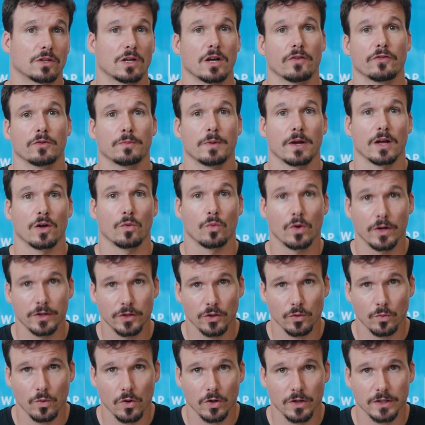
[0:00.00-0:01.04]
are covered by a
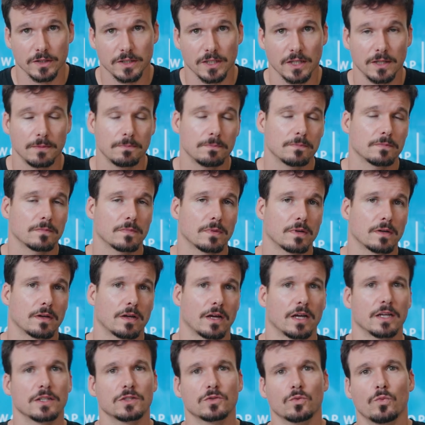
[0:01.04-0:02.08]
one-year warranty,
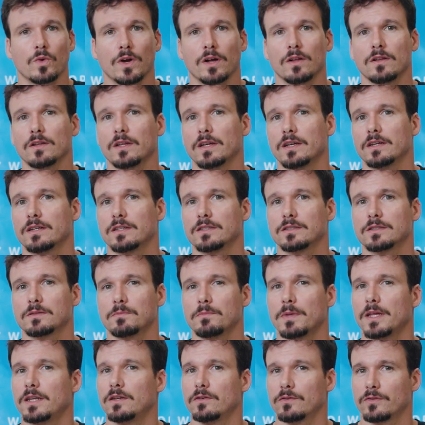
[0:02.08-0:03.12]
as well as
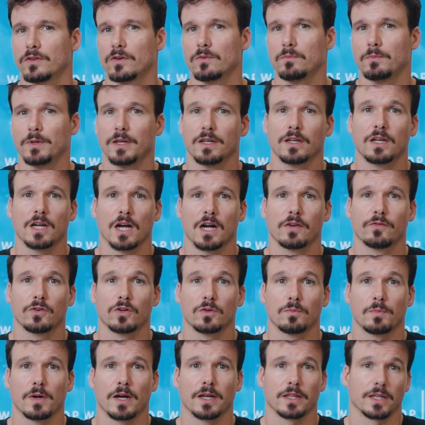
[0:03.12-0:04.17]
many of them being
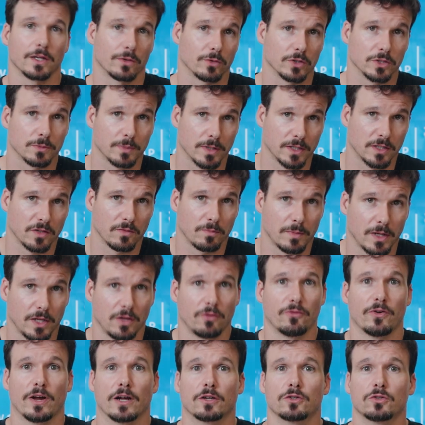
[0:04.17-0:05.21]
covered by their respective
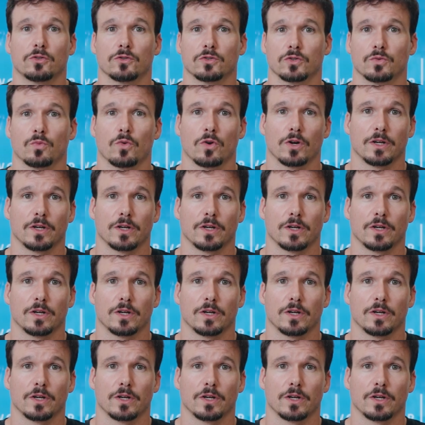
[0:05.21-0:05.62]
manufacturer's